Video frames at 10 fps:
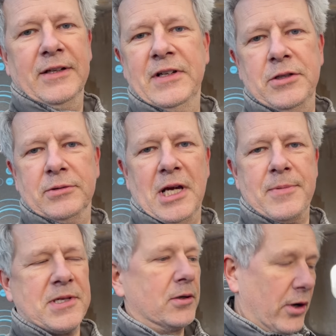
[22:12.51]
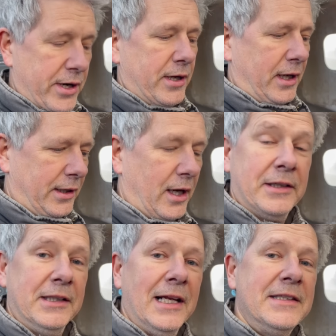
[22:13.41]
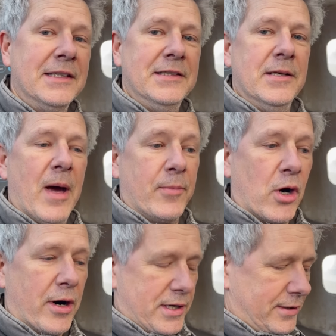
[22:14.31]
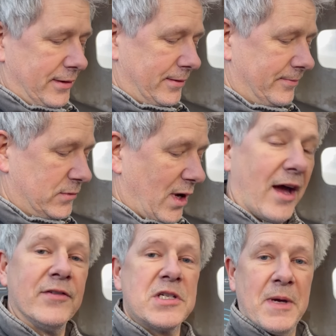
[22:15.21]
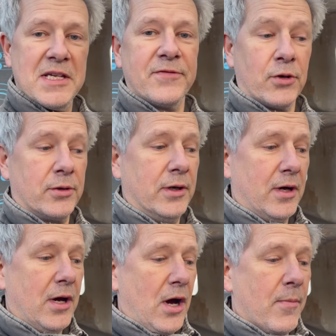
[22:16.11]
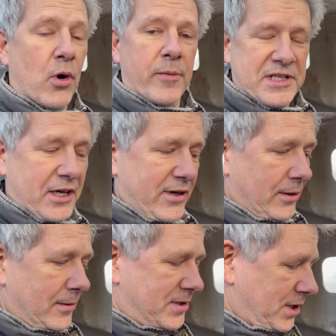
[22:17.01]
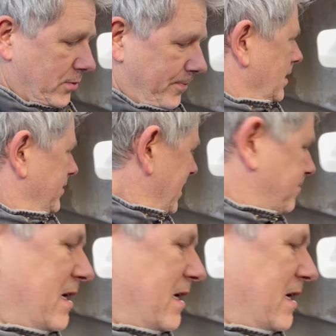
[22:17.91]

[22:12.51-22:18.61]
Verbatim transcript: The videotapes are gone and I deleted the mem card to have space for more material. So that